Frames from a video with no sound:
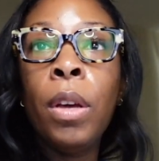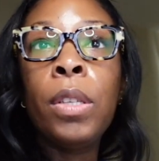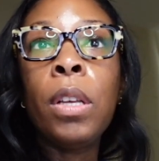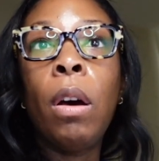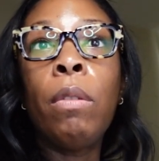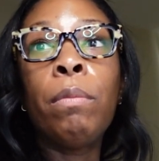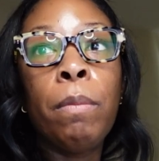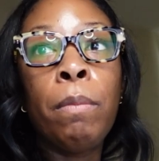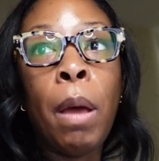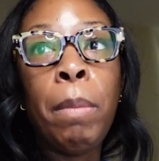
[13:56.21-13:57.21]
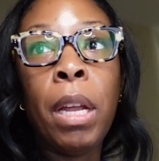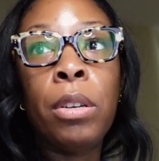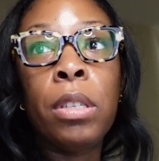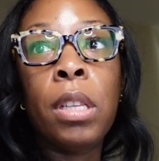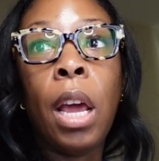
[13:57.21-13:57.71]
So my
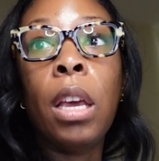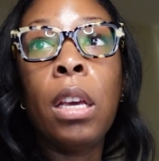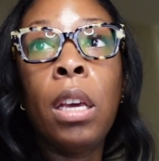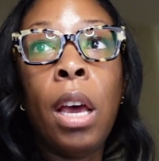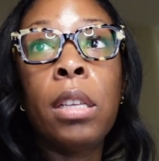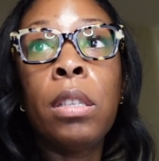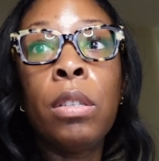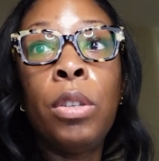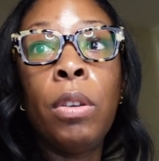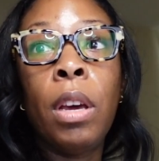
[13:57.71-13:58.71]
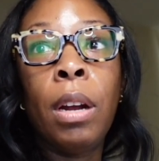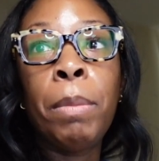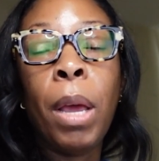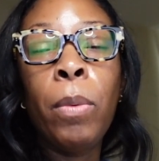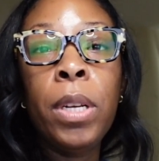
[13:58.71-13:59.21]
manager's like, yes, do that.
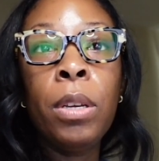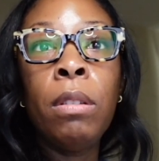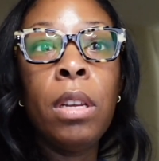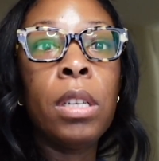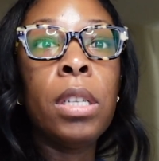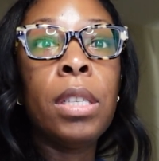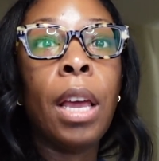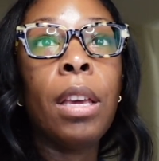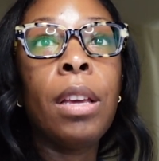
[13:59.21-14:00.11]
I'm like, when do you need it? She's like,